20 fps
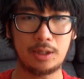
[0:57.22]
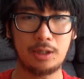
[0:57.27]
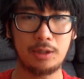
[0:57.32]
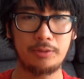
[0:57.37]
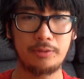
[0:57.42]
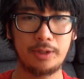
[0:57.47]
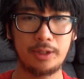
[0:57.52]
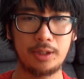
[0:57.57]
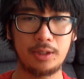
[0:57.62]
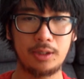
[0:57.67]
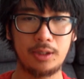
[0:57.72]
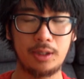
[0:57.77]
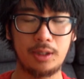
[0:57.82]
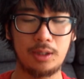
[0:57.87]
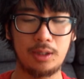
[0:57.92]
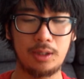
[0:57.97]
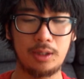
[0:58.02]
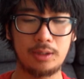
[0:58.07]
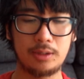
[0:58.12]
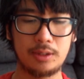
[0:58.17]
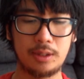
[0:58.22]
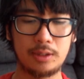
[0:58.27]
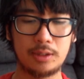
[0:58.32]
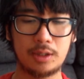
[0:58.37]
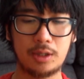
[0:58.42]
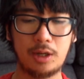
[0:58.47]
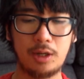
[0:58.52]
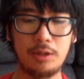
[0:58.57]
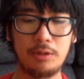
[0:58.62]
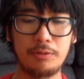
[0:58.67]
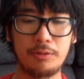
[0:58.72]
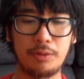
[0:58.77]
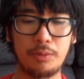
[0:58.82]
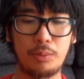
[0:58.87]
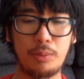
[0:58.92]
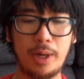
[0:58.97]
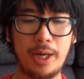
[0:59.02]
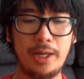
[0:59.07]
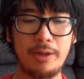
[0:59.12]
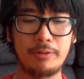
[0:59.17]
kind of a
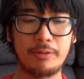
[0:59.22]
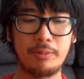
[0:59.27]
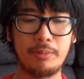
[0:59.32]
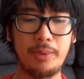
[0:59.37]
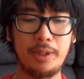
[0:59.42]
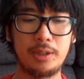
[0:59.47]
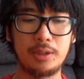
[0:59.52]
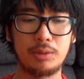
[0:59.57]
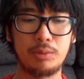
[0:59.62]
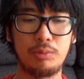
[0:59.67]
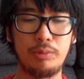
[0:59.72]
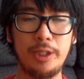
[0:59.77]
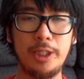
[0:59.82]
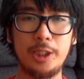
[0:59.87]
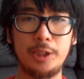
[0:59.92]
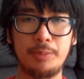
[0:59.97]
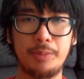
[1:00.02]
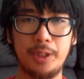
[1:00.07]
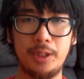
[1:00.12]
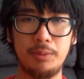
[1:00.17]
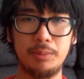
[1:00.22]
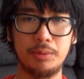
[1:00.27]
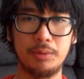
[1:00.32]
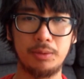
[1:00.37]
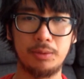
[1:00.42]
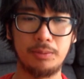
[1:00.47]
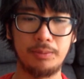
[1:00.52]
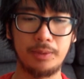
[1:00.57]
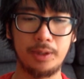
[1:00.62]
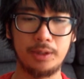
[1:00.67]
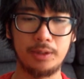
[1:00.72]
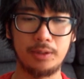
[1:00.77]
way for me to reach people